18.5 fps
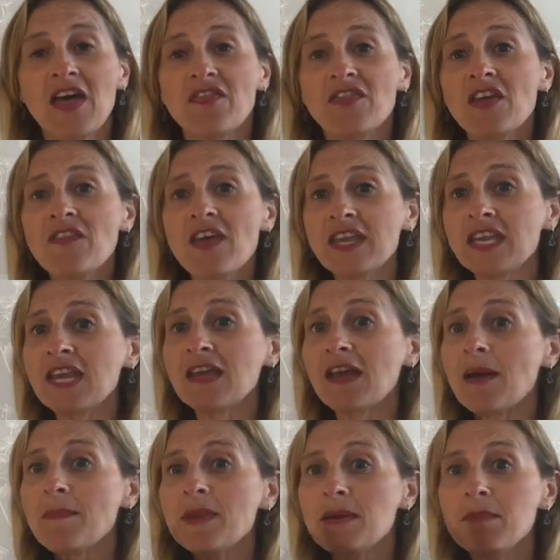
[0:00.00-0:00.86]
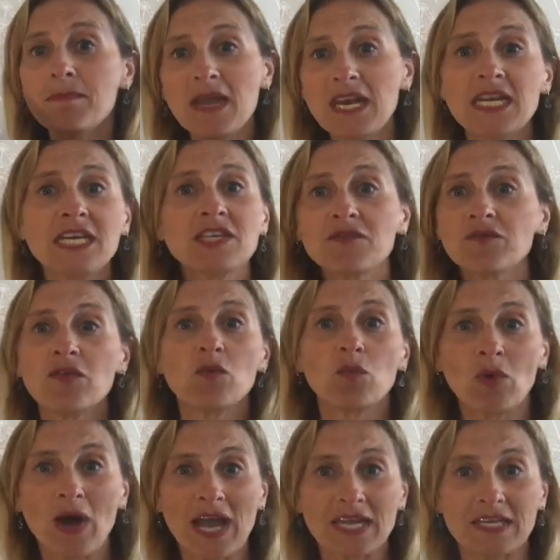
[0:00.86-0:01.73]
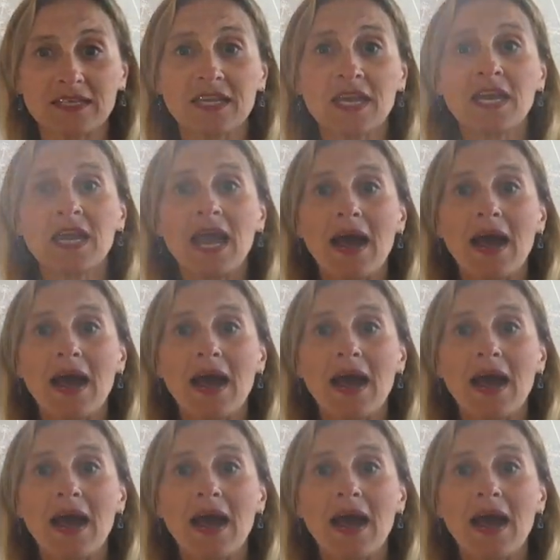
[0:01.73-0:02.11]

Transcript: Then they can come in many different ways,